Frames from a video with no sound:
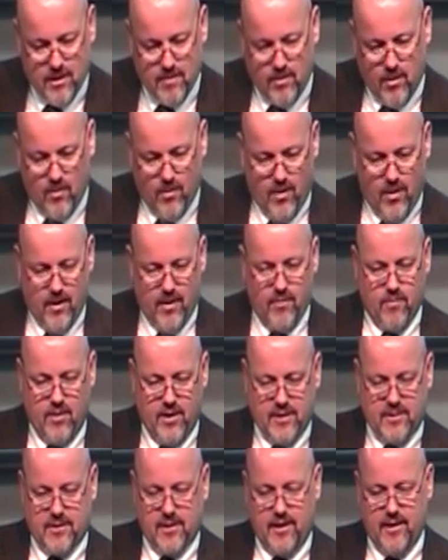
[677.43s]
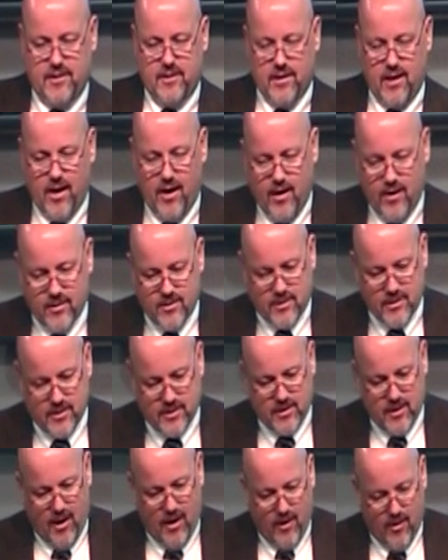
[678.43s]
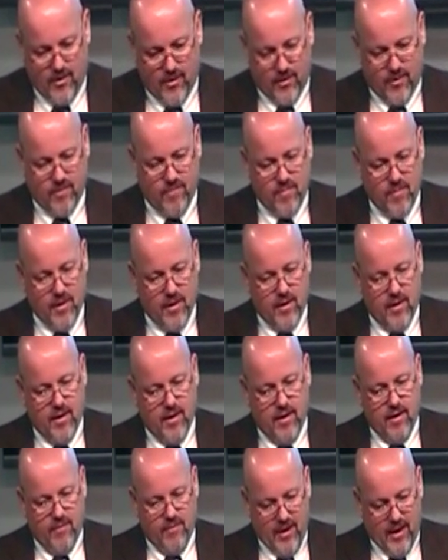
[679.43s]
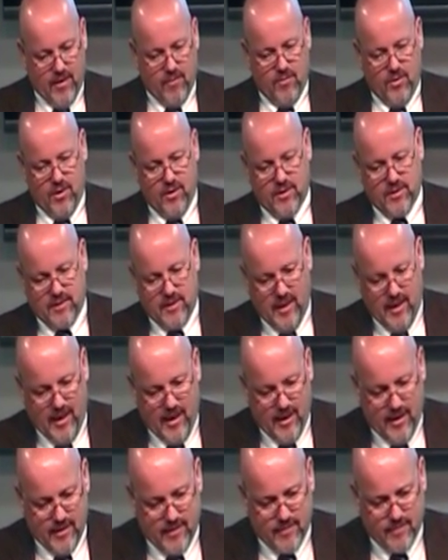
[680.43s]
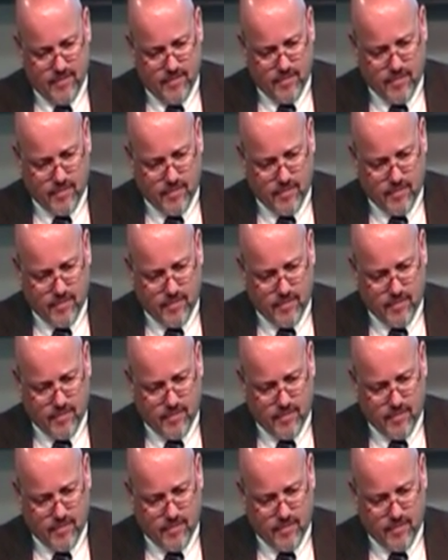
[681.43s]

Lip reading: number one, we see Jairus' daughter that was dead.